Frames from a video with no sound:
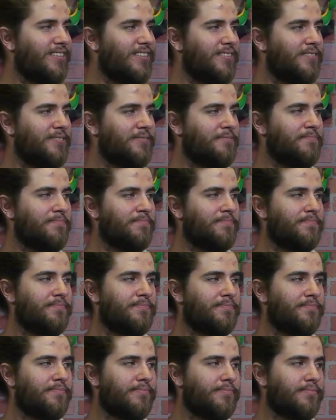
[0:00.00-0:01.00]

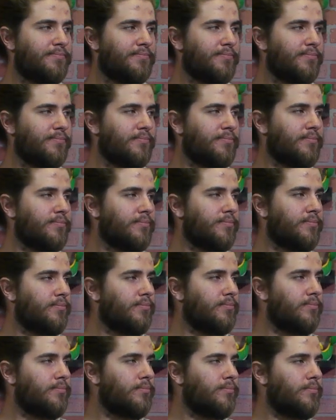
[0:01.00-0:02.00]

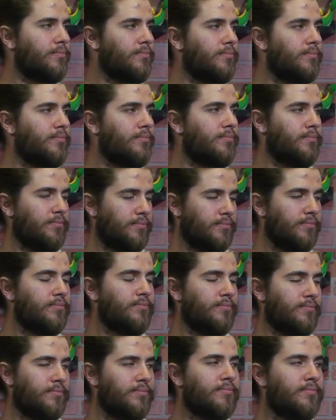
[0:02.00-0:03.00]

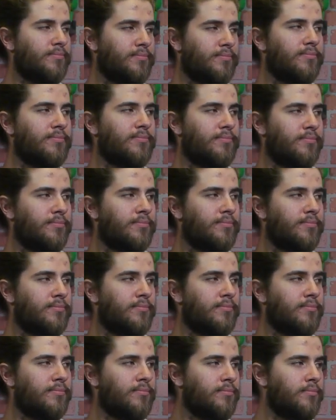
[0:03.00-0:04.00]

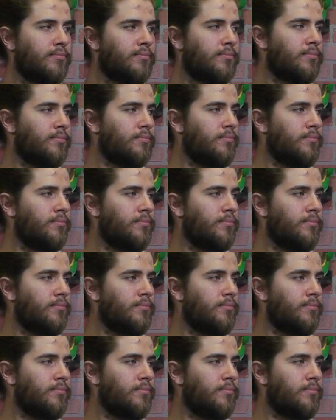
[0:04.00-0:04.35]
The person shown says nothing.